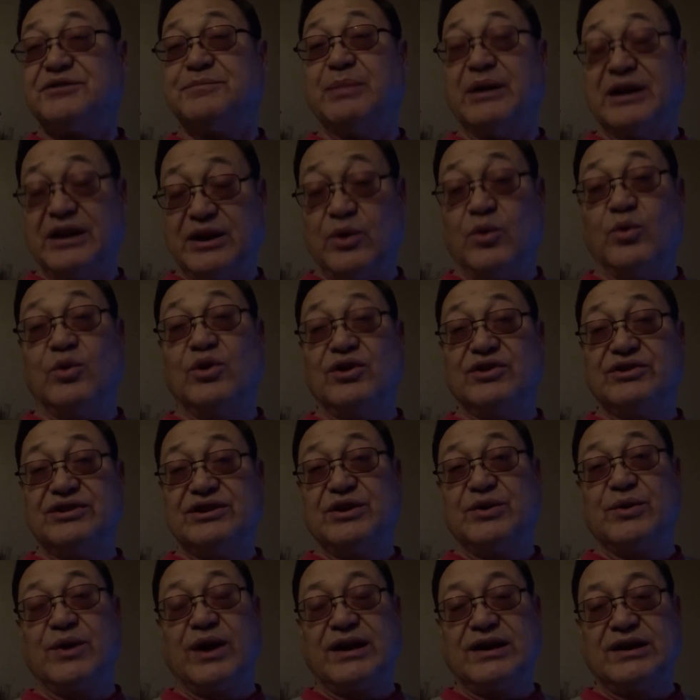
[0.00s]
but it will
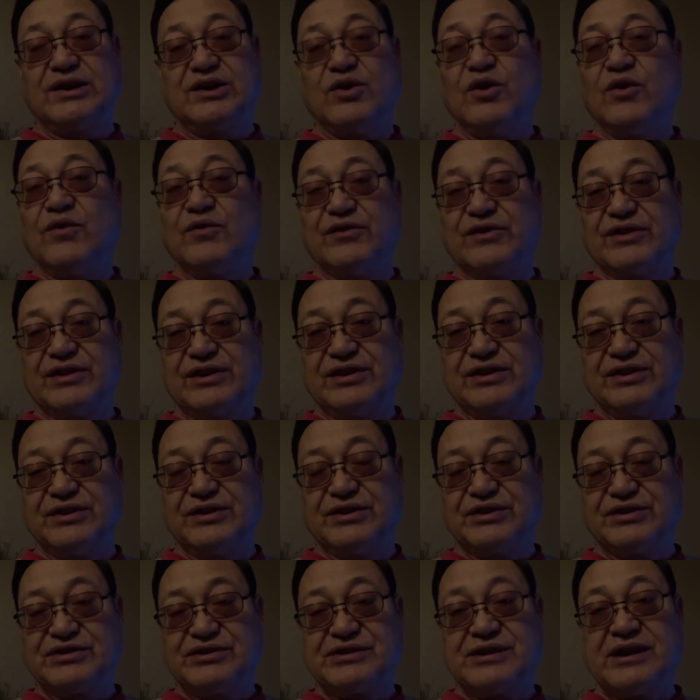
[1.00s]
degrade it over the
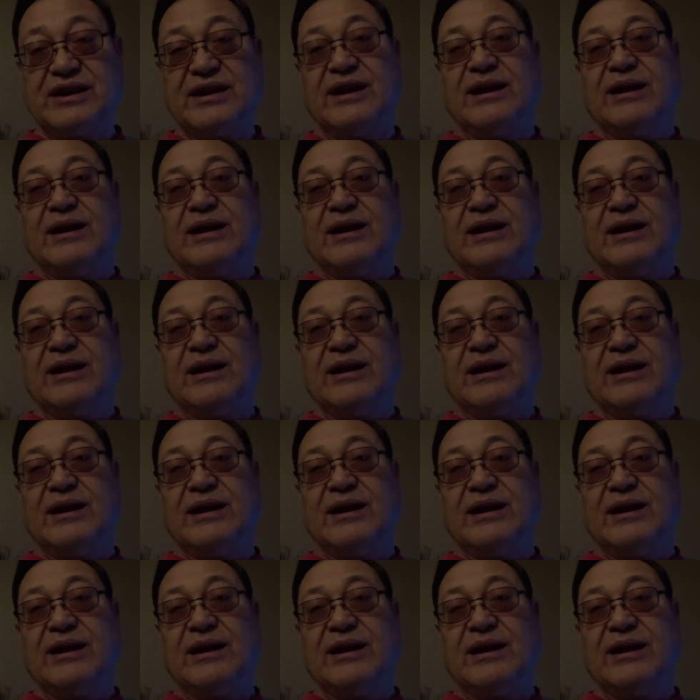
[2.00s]
years.